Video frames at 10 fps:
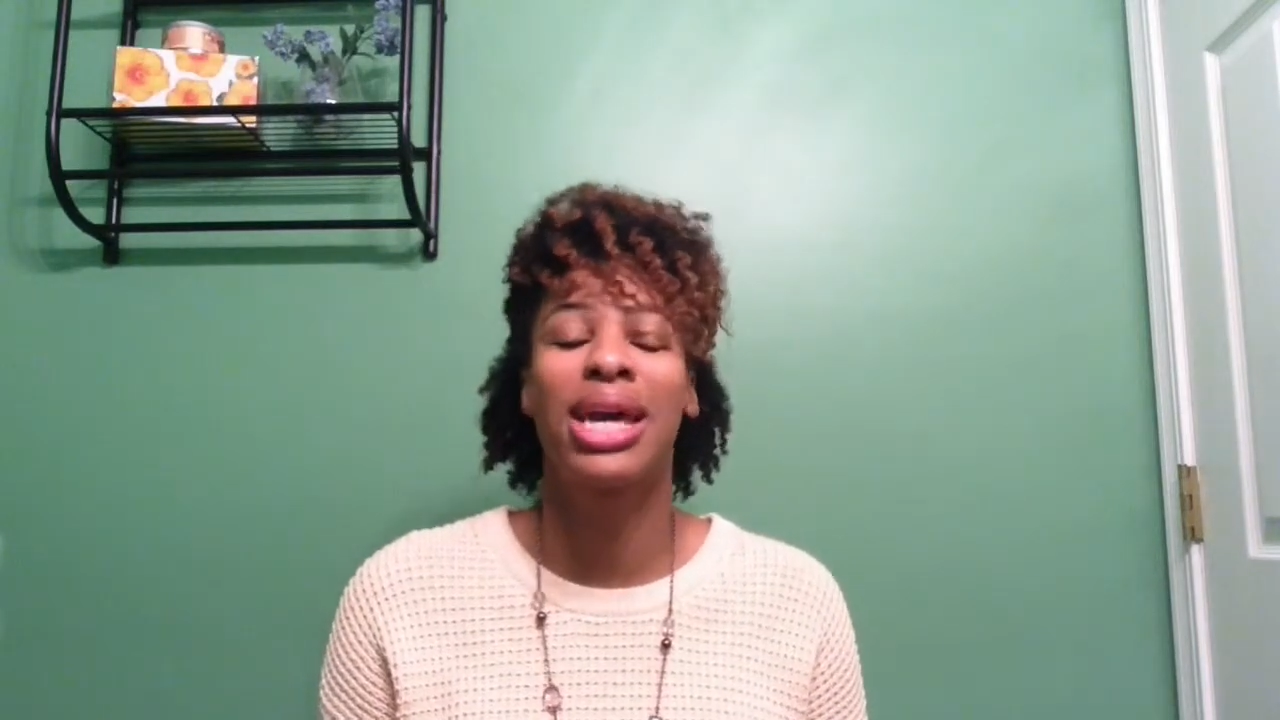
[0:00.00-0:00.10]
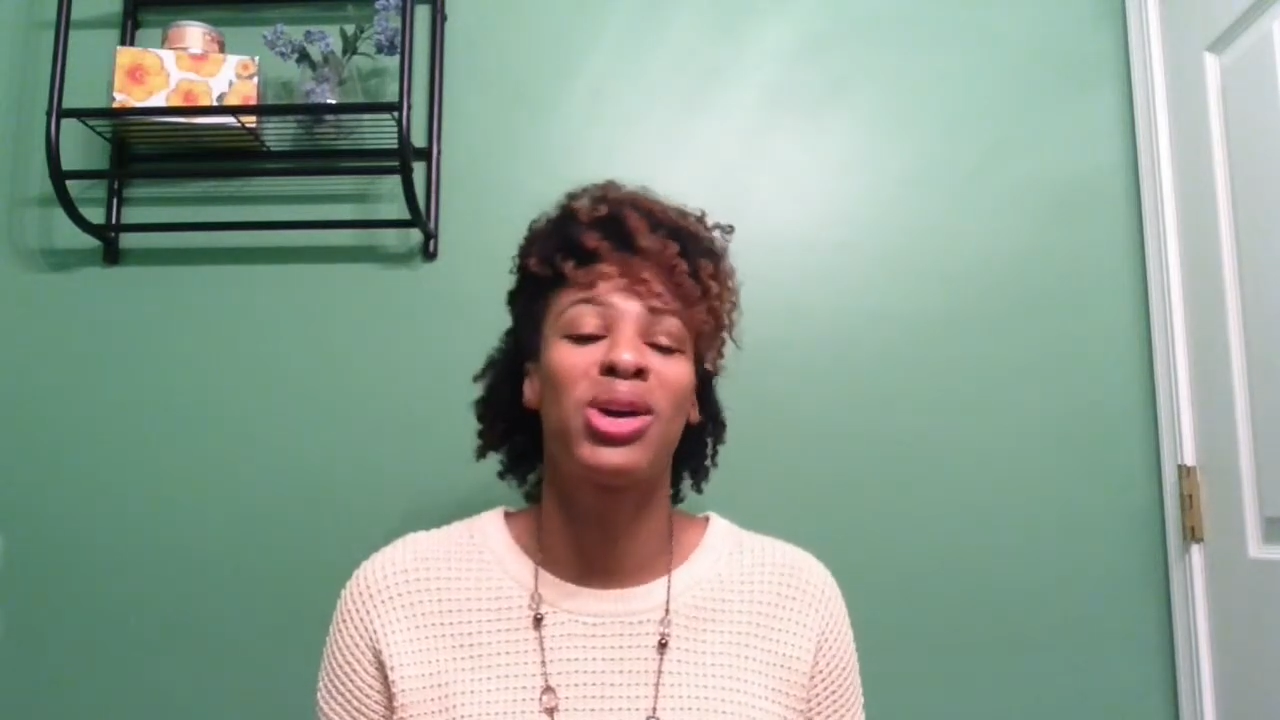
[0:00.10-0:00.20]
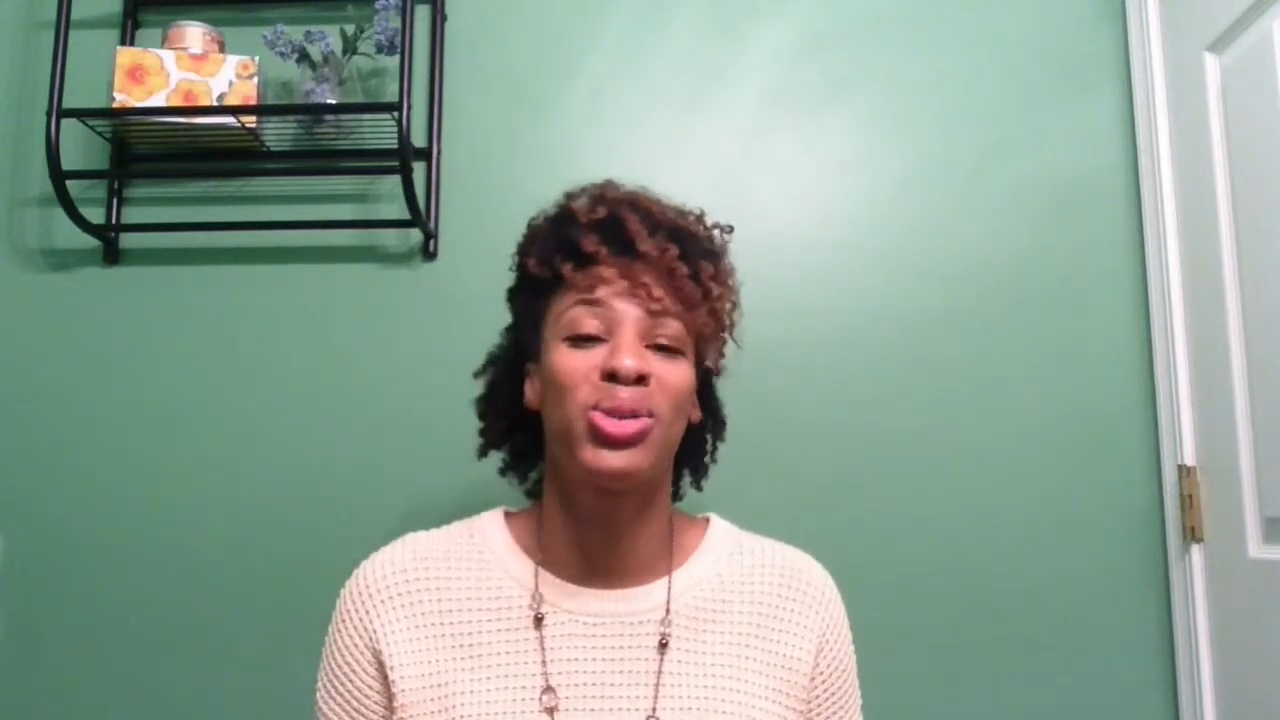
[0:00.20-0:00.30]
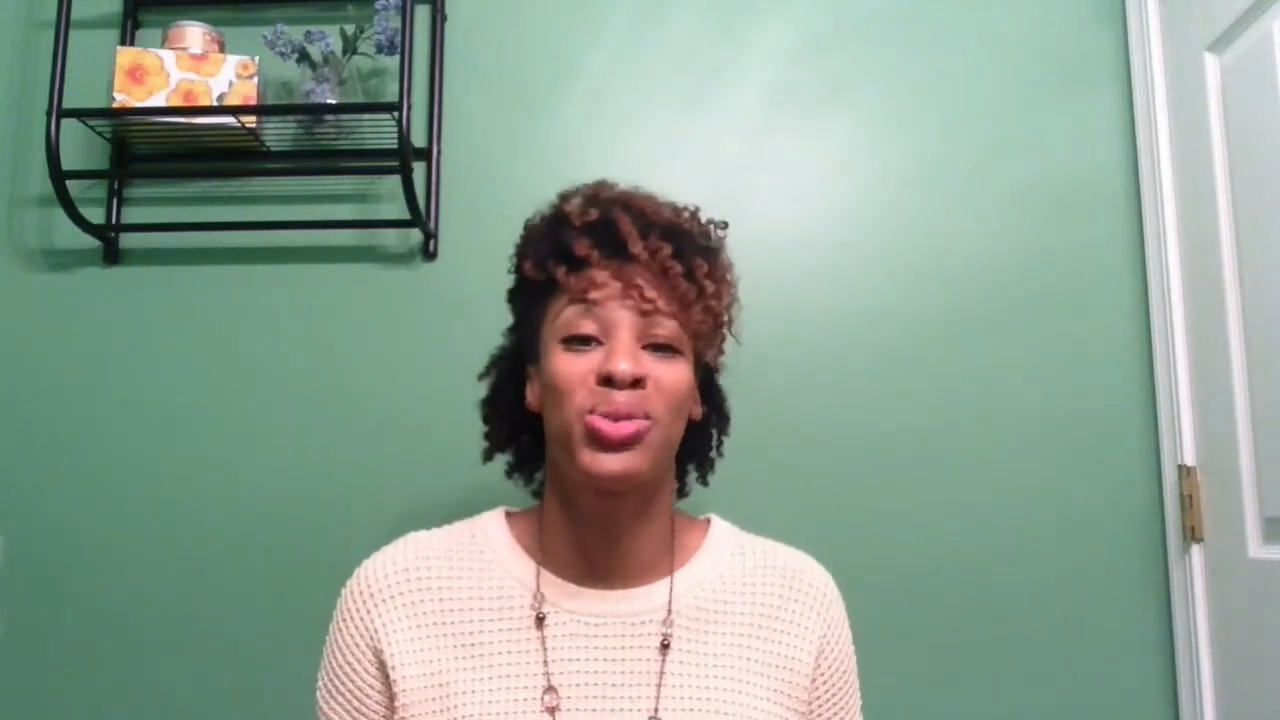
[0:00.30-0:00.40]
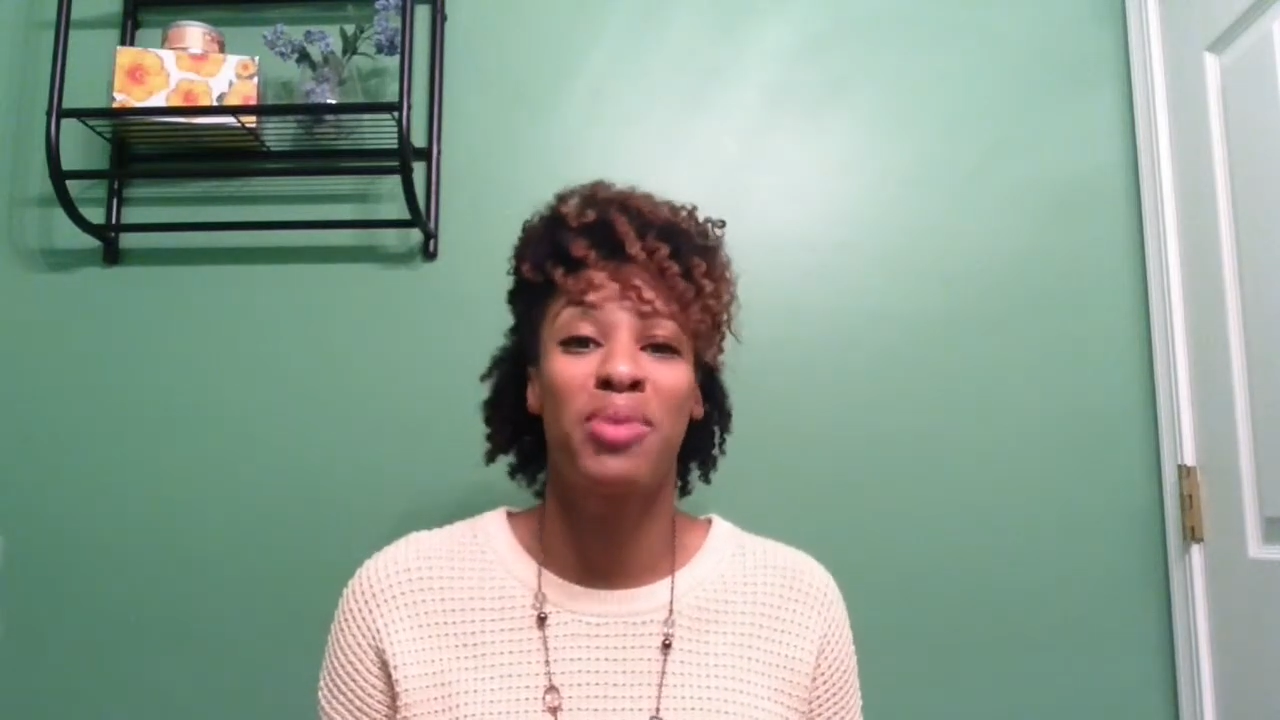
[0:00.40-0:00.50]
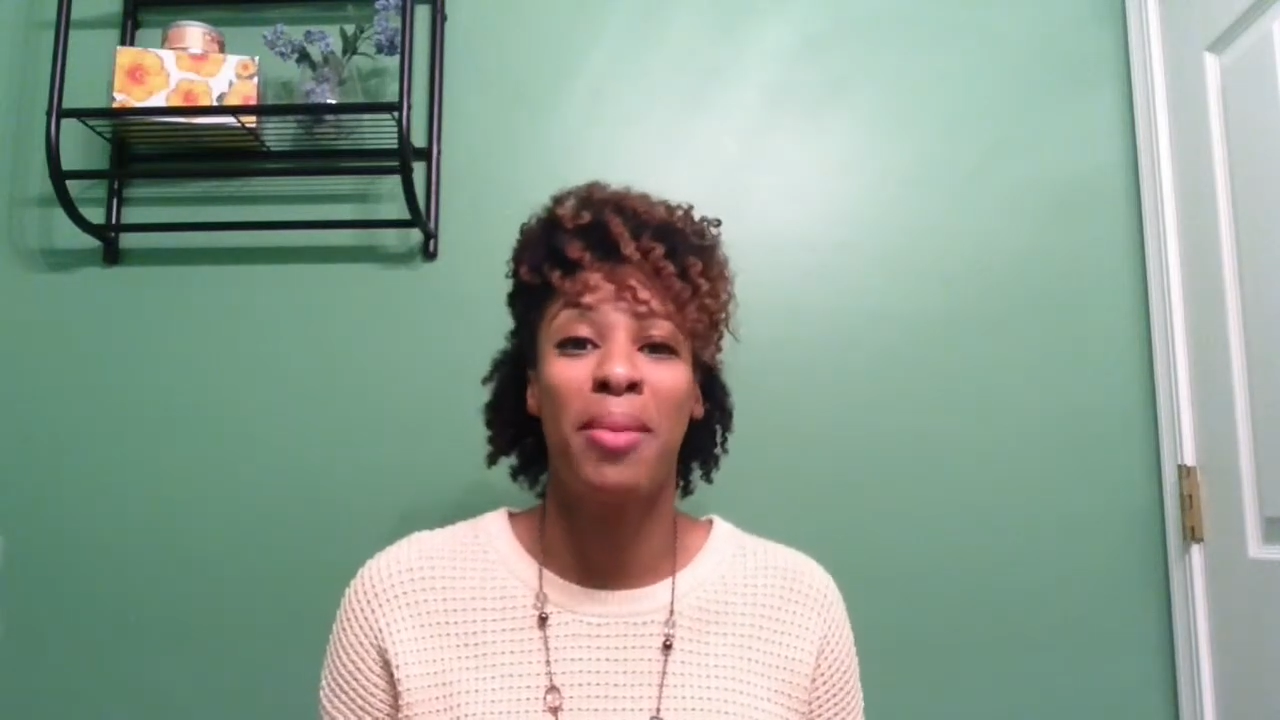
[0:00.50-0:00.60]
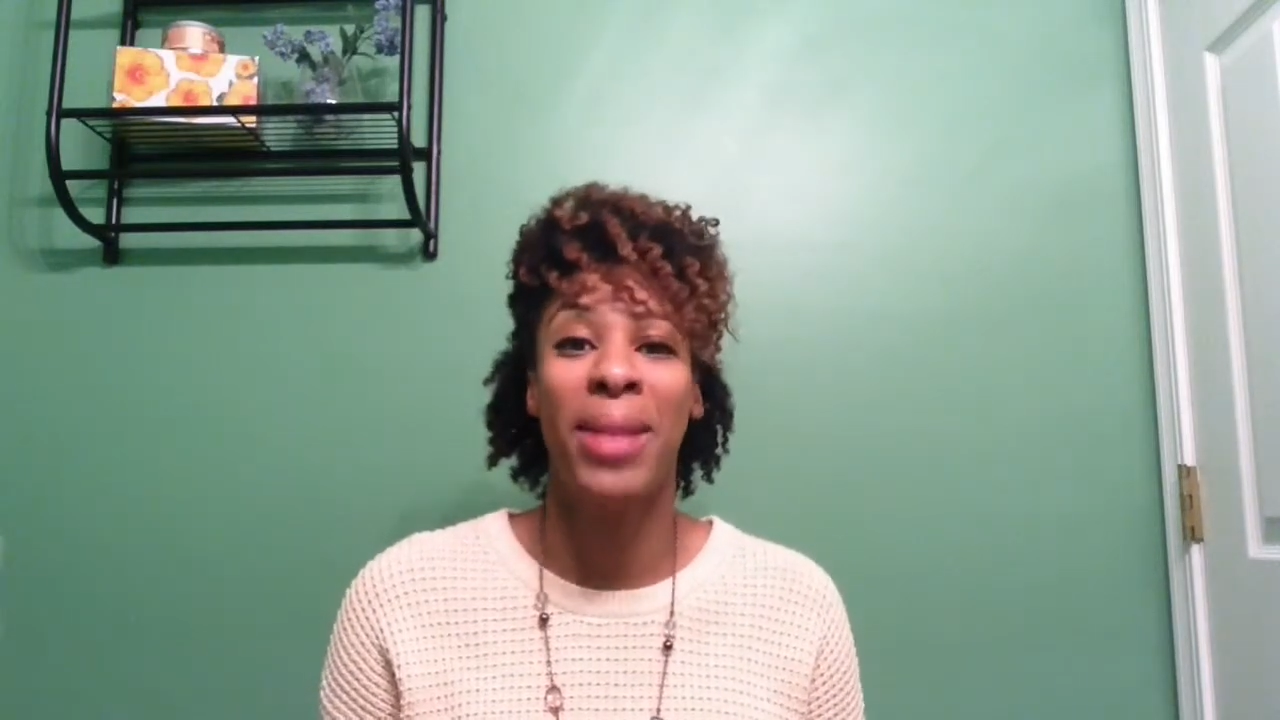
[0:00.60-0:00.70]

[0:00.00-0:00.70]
that go through my